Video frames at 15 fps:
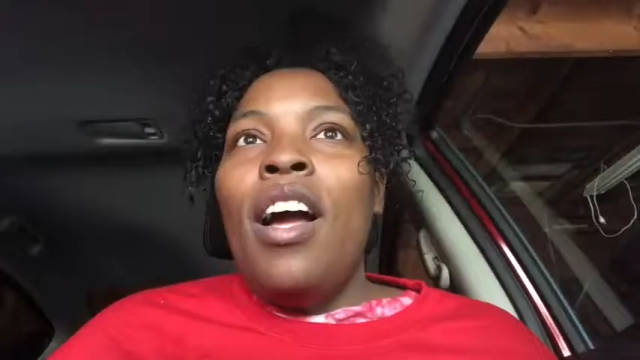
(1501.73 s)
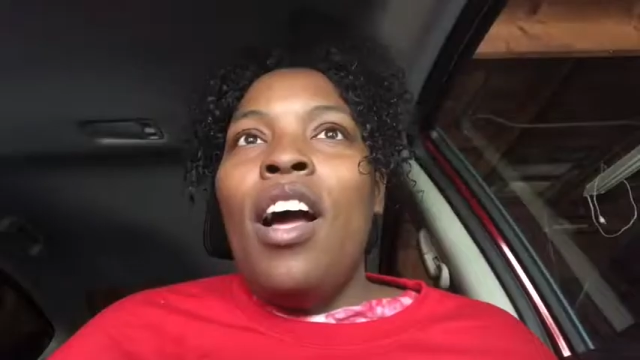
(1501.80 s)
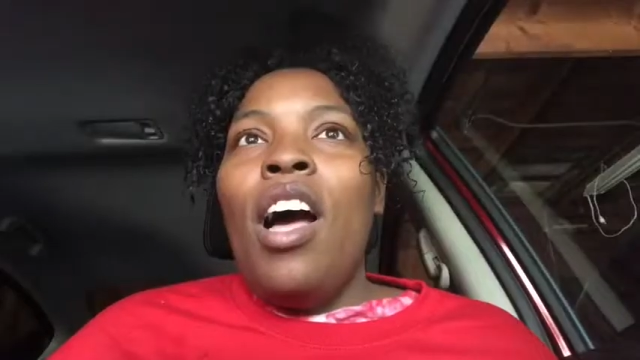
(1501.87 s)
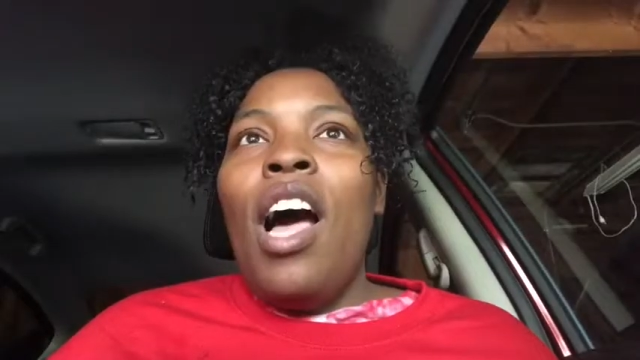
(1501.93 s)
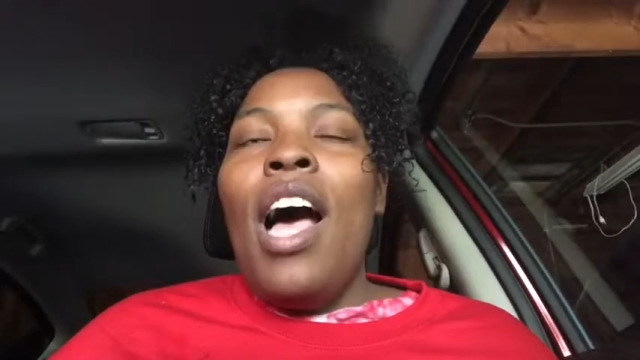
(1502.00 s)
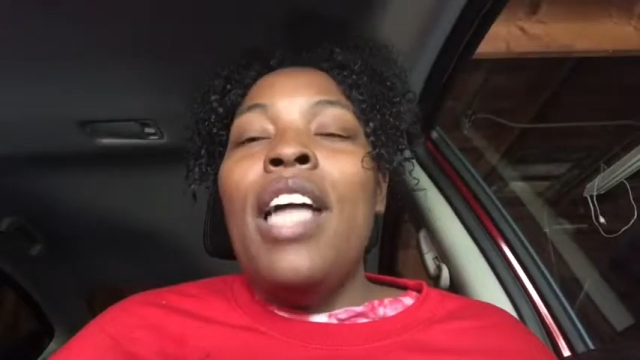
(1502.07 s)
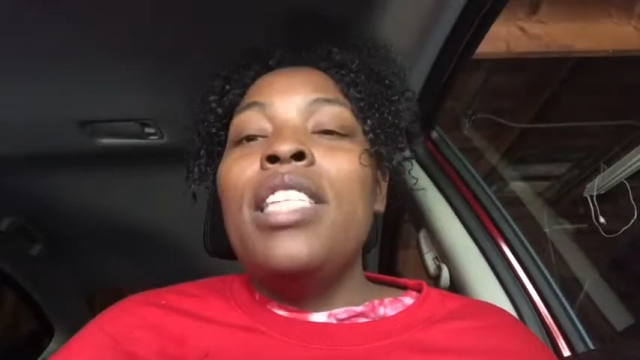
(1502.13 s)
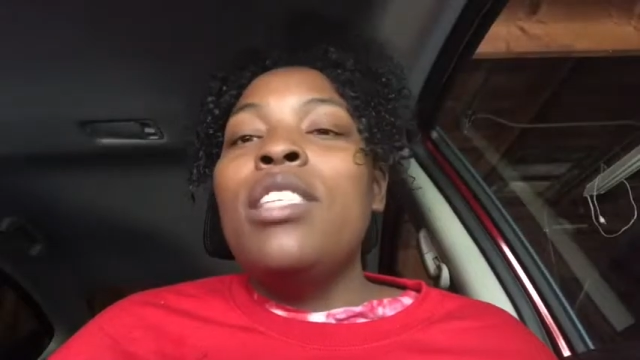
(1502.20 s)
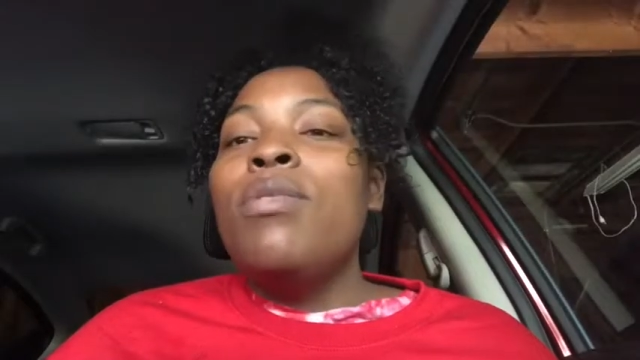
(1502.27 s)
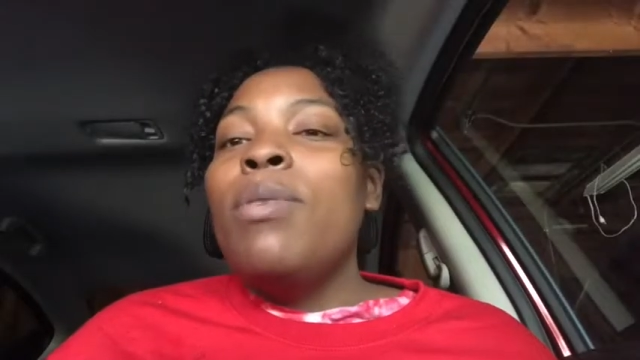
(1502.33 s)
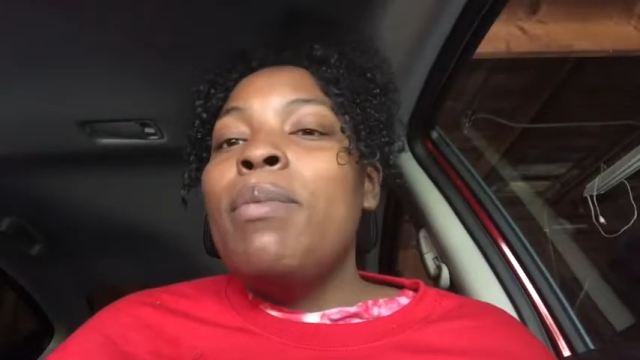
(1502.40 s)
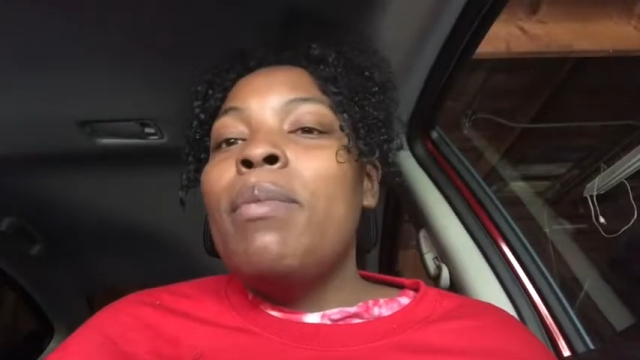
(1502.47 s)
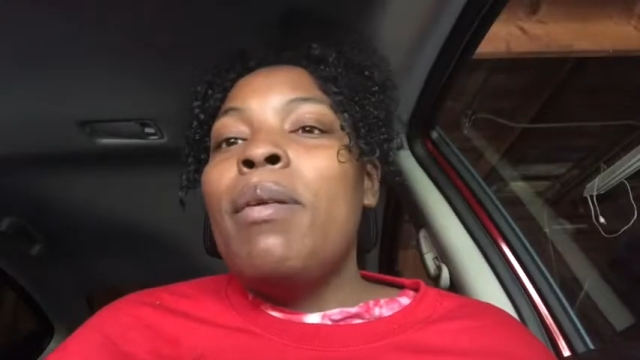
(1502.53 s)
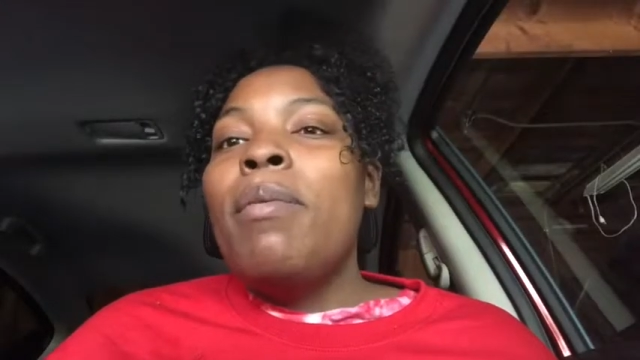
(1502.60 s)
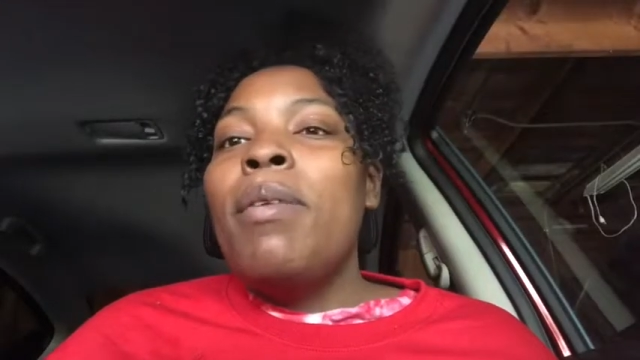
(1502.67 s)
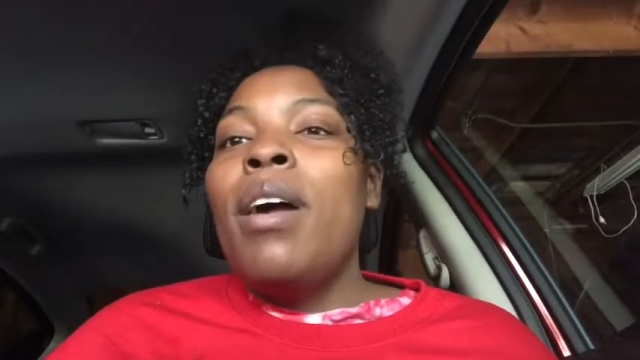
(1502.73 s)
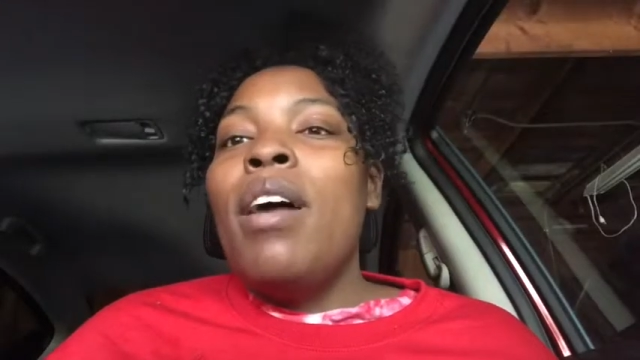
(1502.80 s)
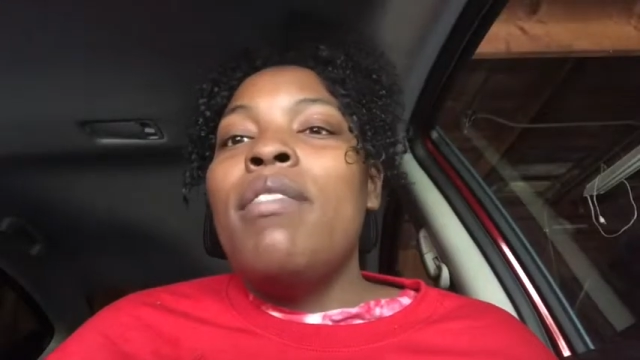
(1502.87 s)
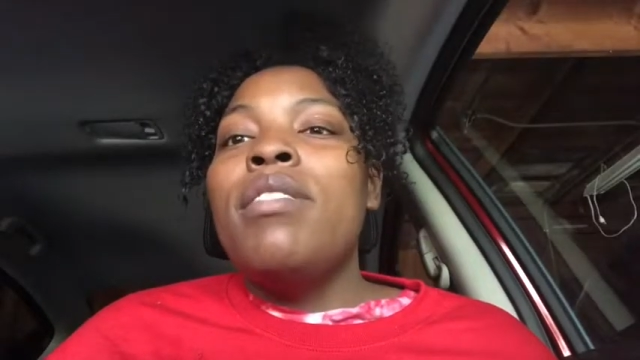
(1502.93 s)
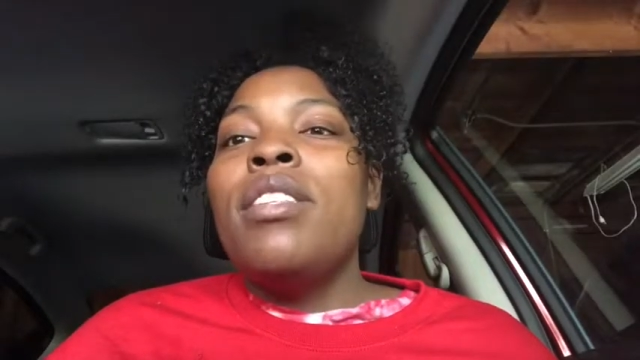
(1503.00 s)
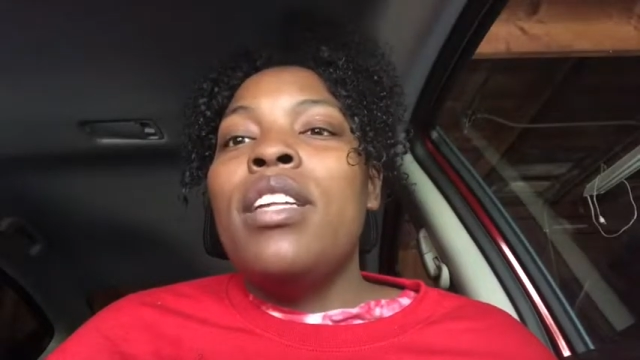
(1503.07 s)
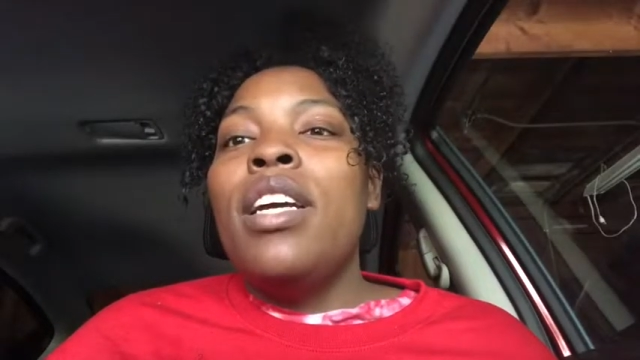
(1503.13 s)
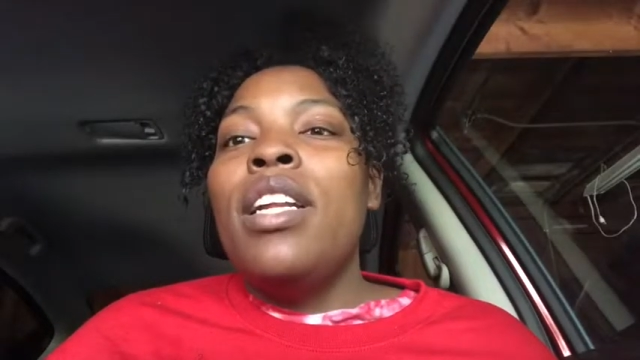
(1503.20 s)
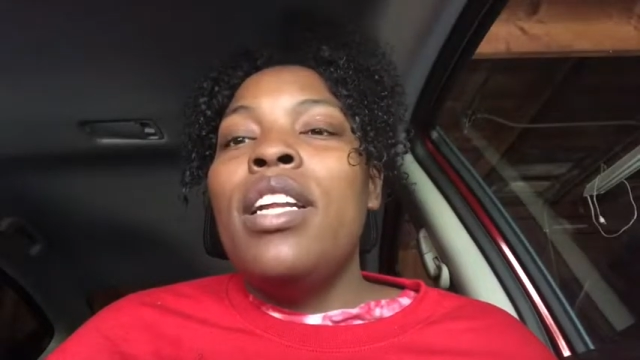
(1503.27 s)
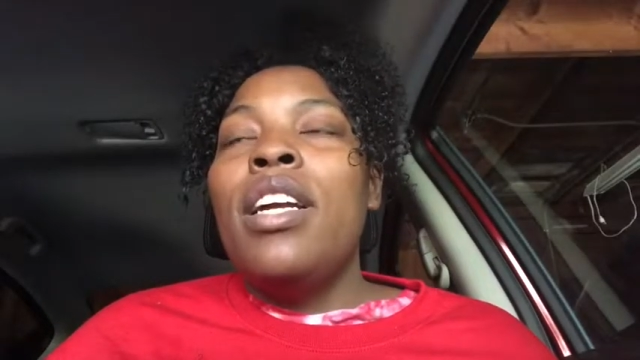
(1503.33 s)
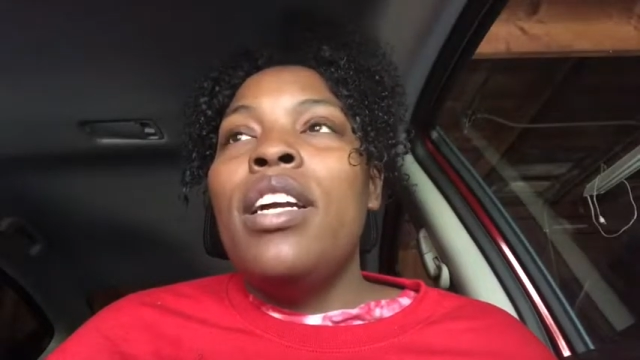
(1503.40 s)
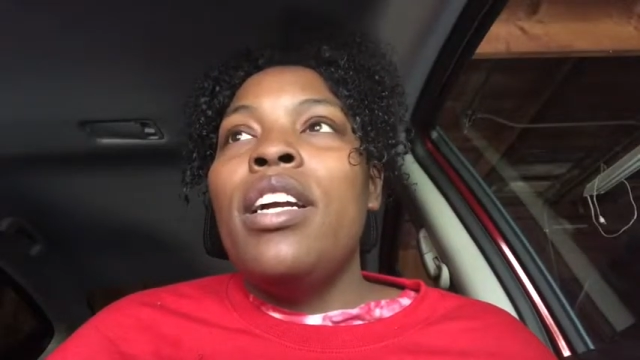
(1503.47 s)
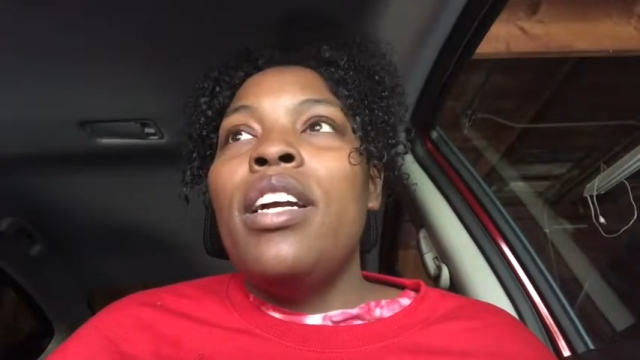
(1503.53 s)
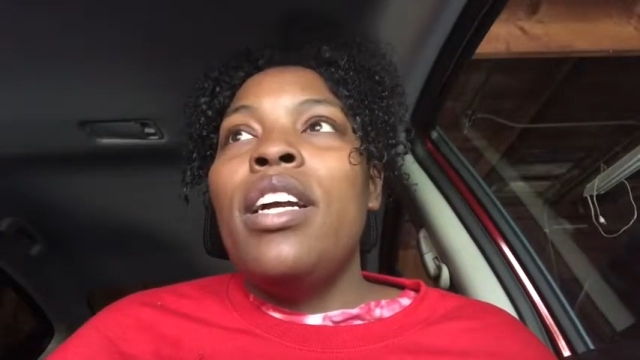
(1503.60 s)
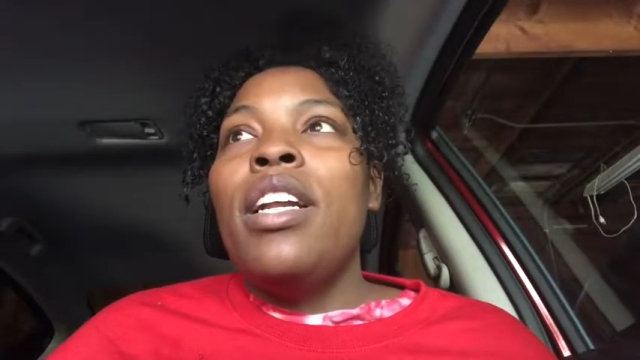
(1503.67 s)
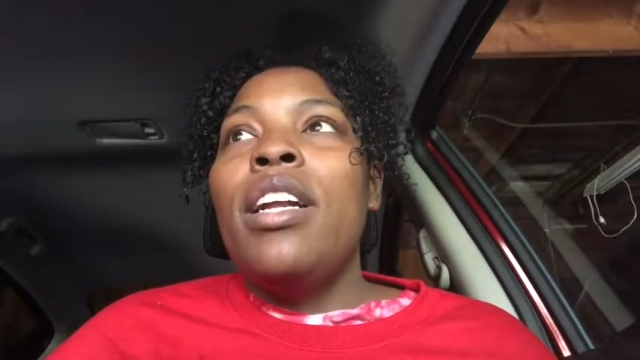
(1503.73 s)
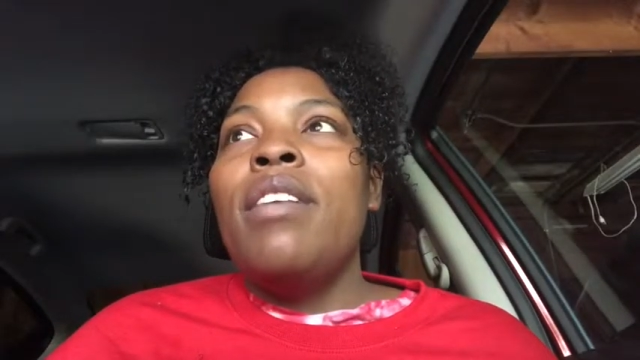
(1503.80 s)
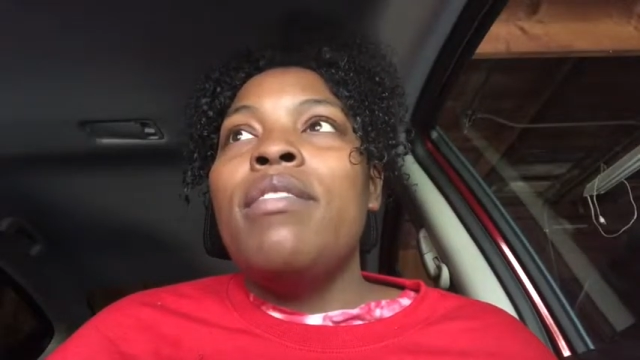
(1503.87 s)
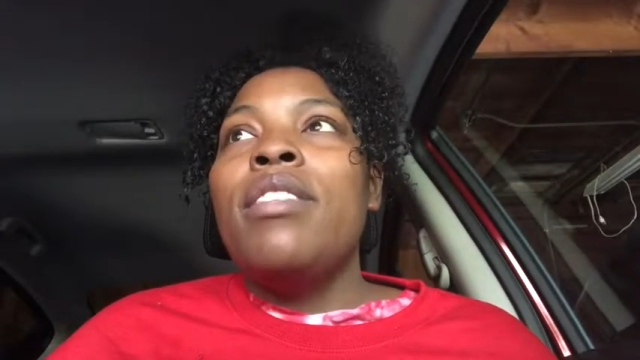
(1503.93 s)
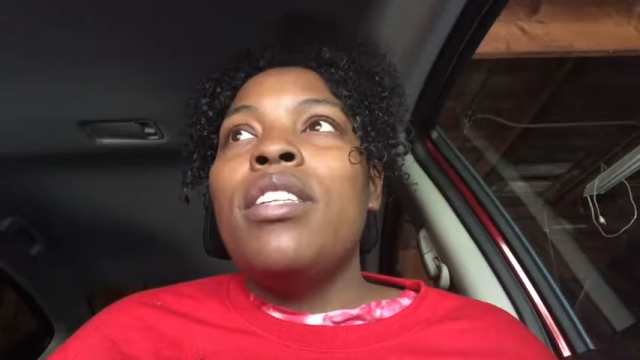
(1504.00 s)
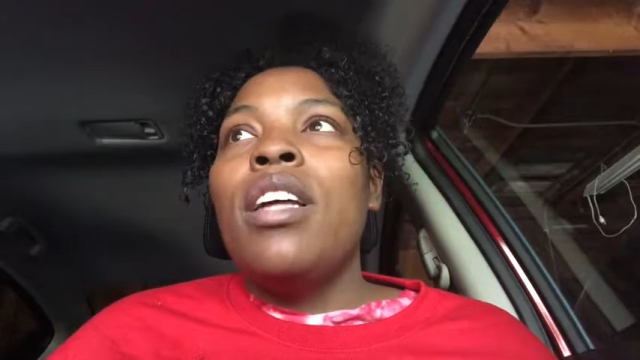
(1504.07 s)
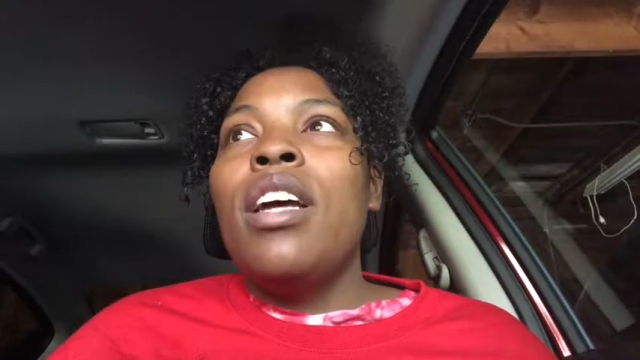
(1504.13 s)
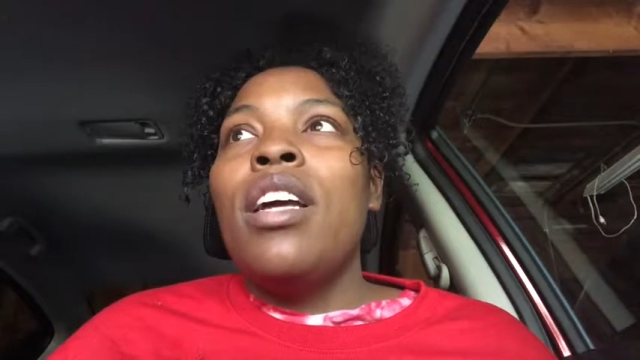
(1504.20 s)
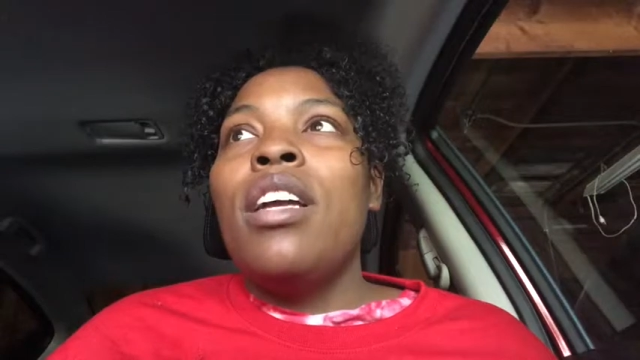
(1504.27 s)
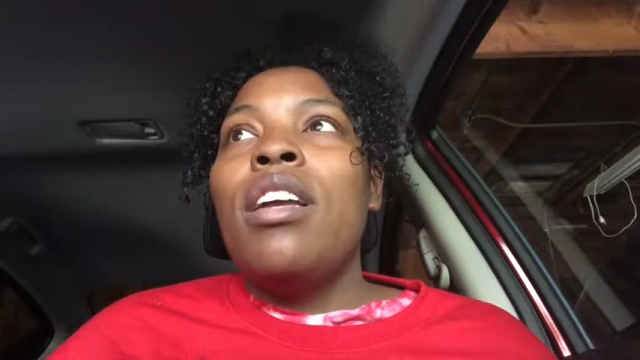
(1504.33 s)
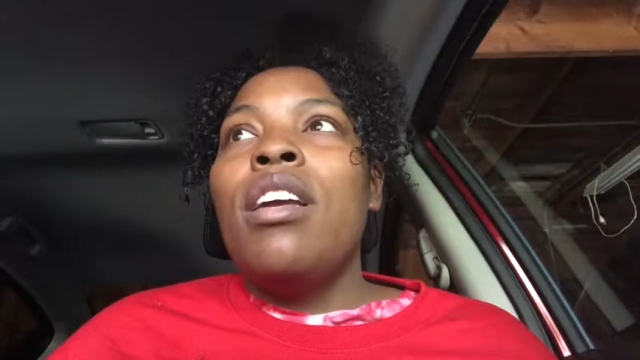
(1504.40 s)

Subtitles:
I just remember I was laying there, and I was like,